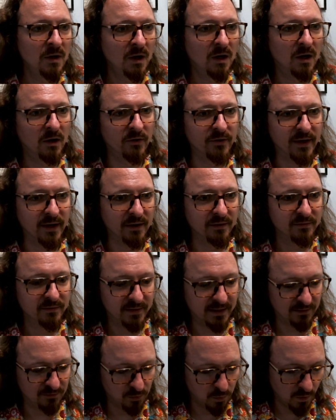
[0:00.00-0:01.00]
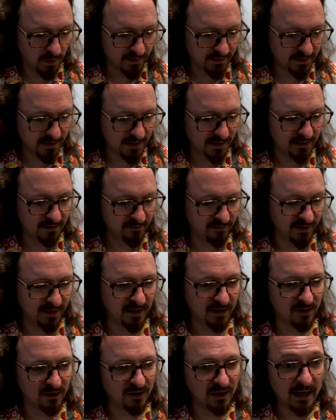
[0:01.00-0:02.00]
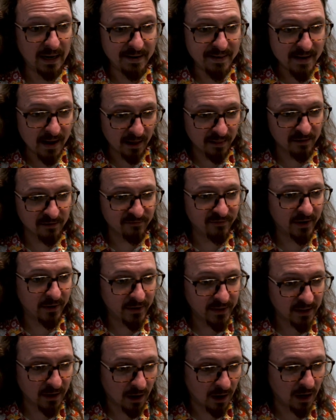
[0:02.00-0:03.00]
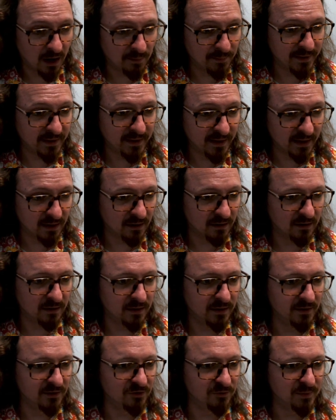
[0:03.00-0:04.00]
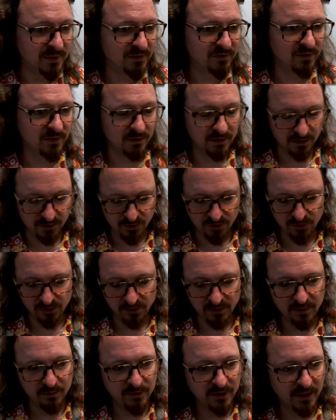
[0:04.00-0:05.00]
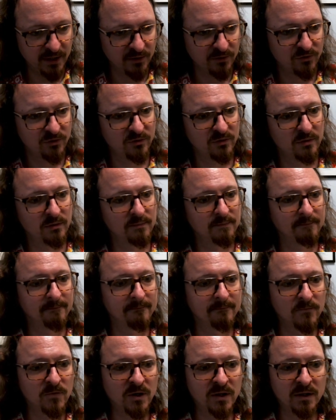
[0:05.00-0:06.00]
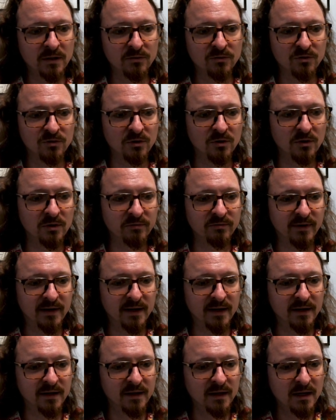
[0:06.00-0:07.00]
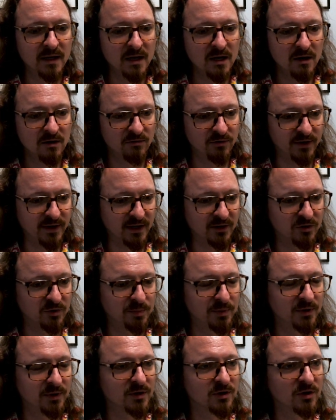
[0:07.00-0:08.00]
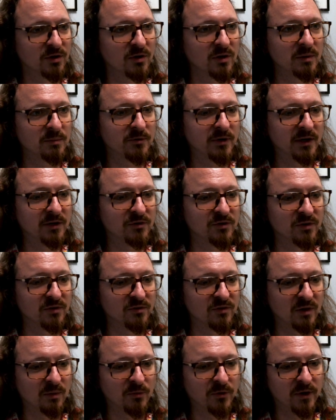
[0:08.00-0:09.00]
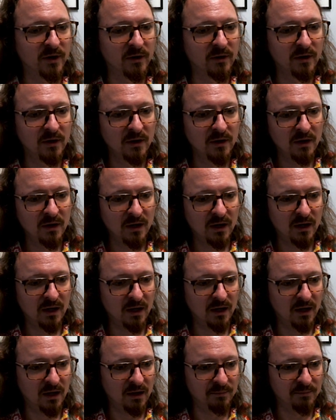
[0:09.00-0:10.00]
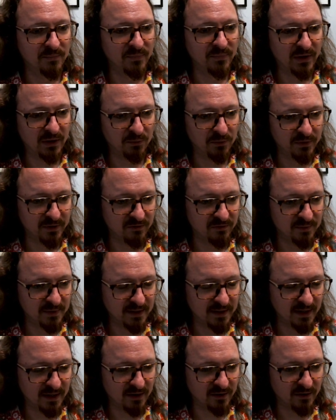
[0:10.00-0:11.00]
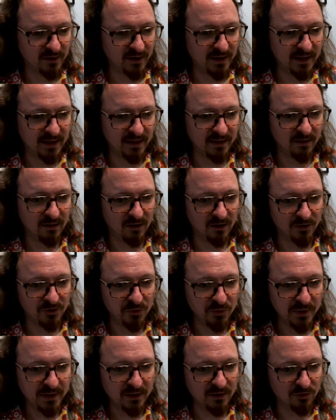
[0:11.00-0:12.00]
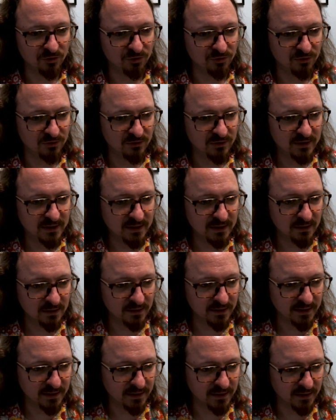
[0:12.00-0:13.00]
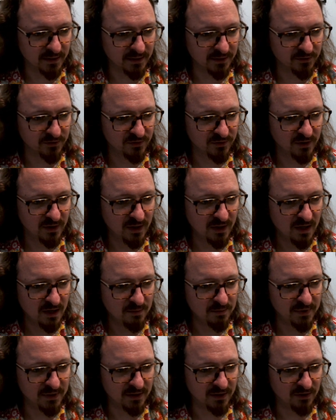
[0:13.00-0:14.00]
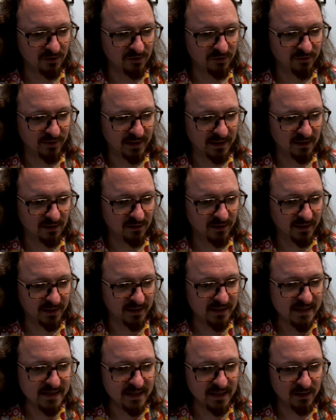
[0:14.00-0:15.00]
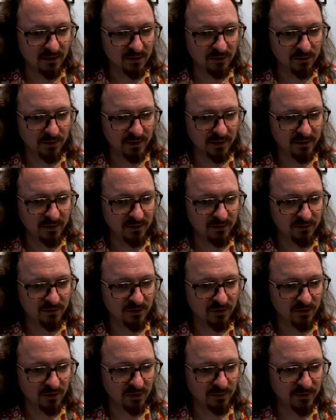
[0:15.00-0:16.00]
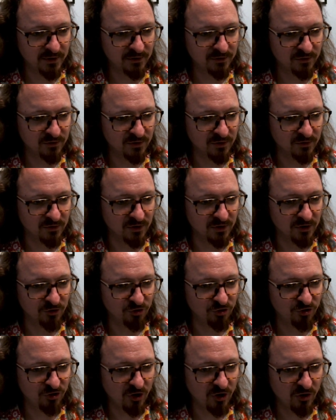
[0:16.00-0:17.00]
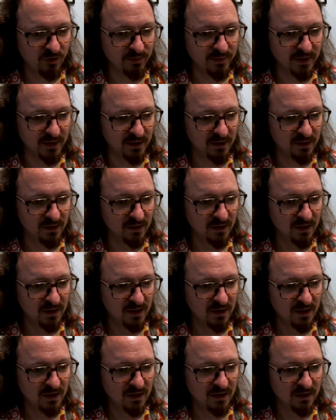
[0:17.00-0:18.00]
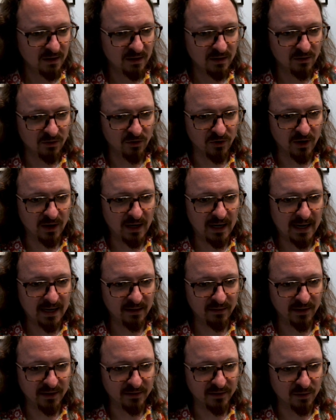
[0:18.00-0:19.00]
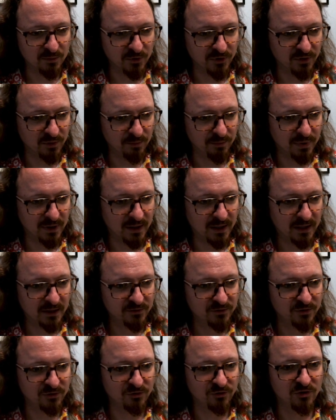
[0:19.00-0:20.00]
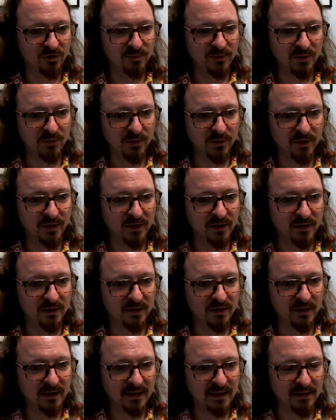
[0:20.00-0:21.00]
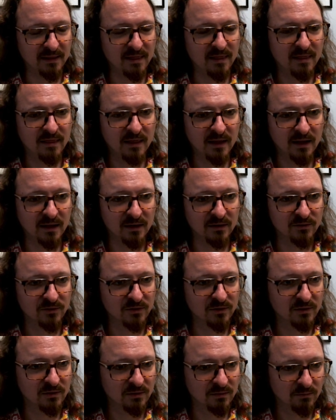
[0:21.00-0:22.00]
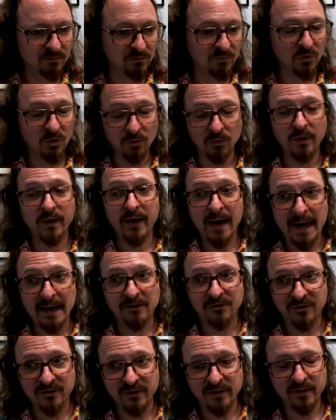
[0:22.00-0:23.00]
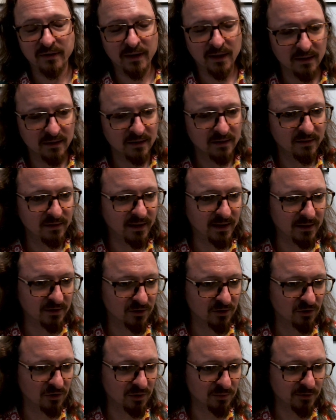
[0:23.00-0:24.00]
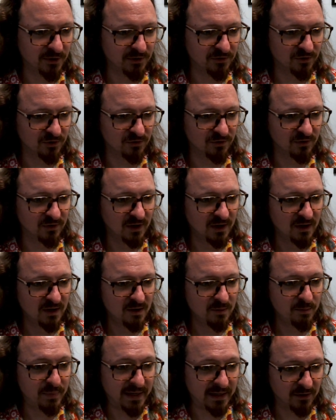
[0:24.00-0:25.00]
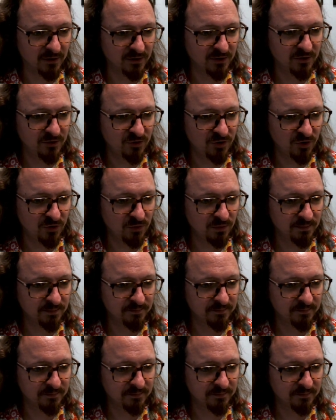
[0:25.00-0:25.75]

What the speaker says: Okay, that's one kind of error. Another very common error is missing a curly brace, right? So if I forget to put a curly brace in somewhere, that will give me an error. And Arduino's really nice because if I click near one of these curly braces, it's going to show me or highlight them with a box and show me where it thinks, or where actually that curly brace is paired to.